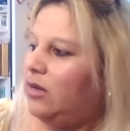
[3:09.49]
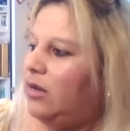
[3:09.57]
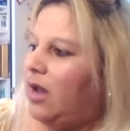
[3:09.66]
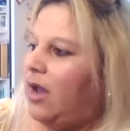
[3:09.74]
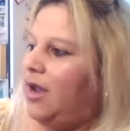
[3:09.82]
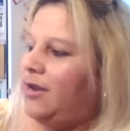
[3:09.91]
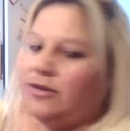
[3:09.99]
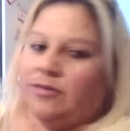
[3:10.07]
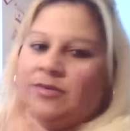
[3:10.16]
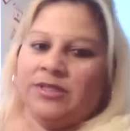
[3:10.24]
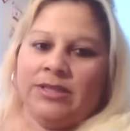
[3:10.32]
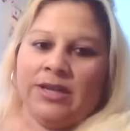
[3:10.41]

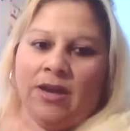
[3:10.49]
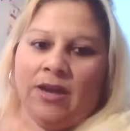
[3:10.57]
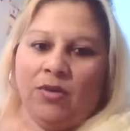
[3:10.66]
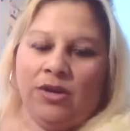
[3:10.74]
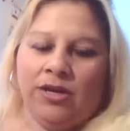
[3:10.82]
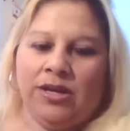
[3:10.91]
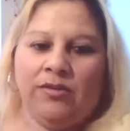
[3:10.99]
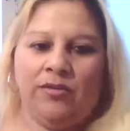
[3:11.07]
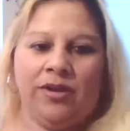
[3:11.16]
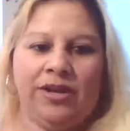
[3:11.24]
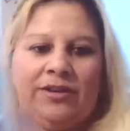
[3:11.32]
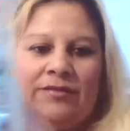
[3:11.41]
Items that I want to get
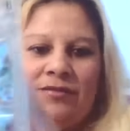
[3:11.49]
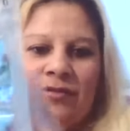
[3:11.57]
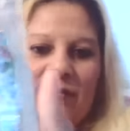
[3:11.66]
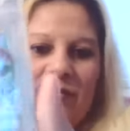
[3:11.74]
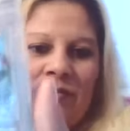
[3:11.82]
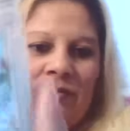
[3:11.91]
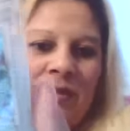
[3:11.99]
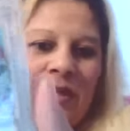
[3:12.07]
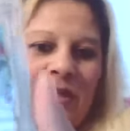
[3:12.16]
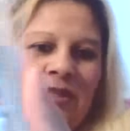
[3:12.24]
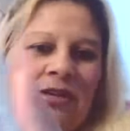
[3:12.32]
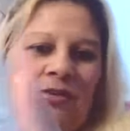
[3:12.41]
rid of.
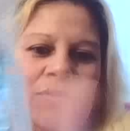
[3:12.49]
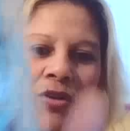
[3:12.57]
These little